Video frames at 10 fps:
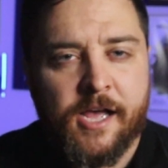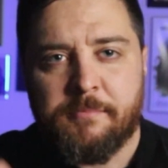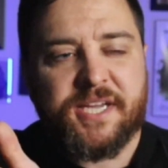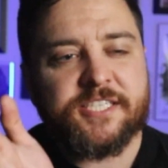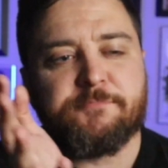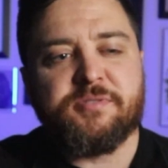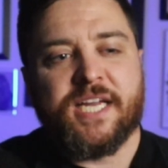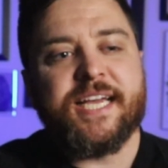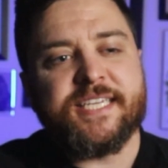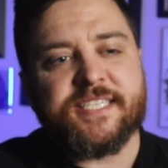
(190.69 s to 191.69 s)
because
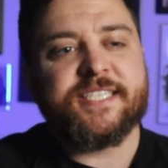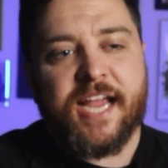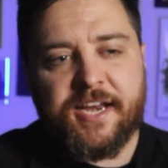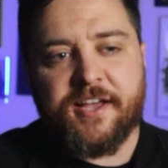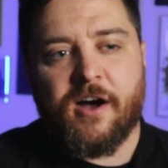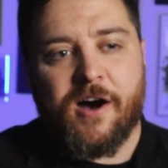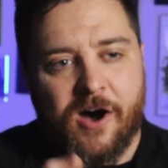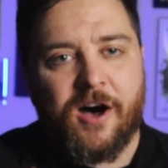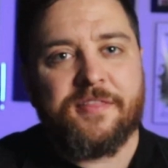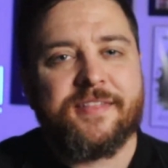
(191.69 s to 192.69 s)
playing Stadia
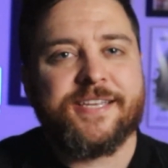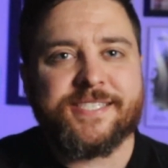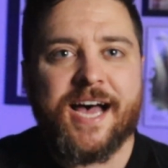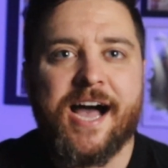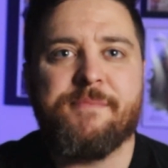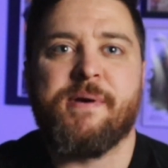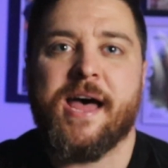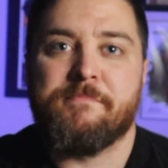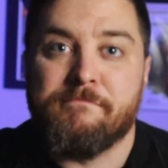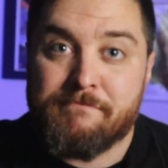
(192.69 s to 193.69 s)
on this
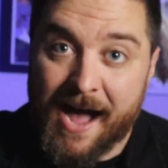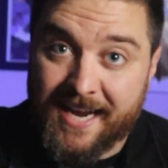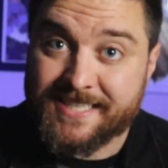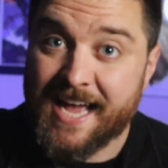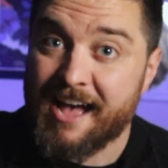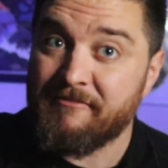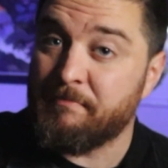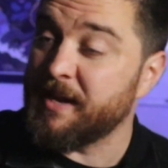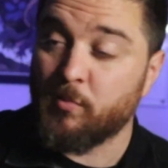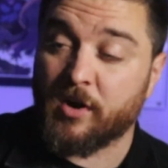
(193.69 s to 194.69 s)
iPad might have
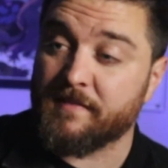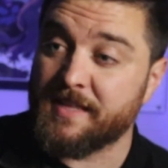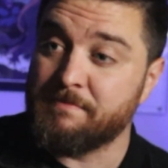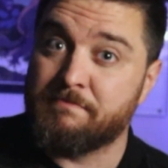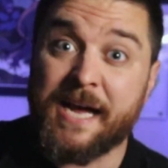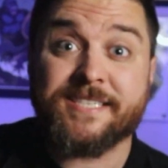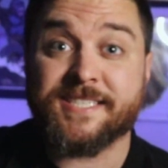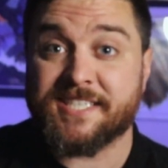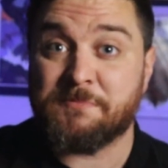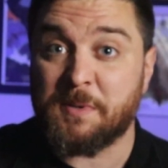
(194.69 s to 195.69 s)
been one of the best
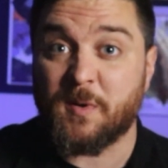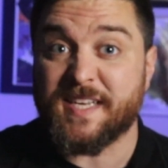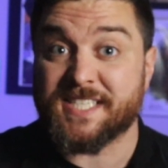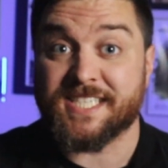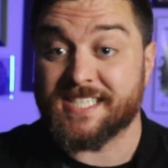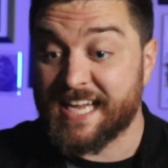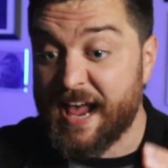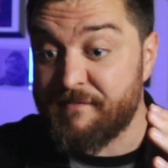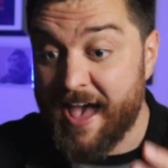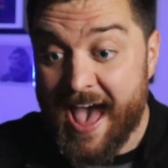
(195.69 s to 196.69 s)
experiences that
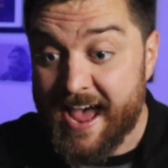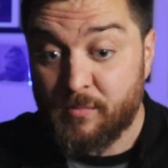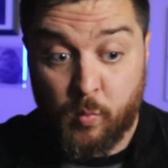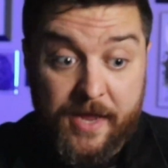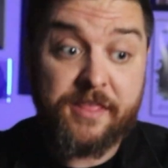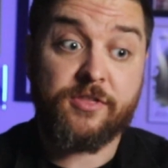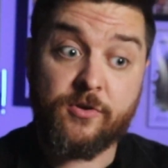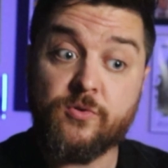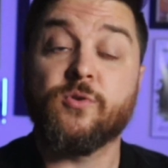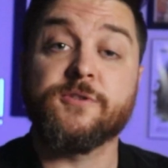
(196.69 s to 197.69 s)
I've had with
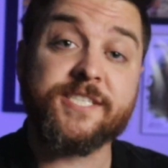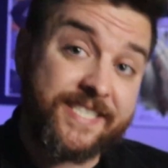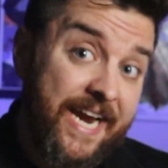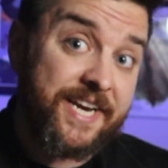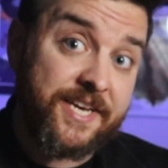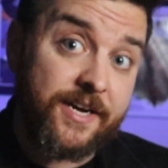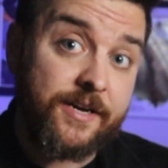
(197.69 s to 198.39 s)
Google Stadia.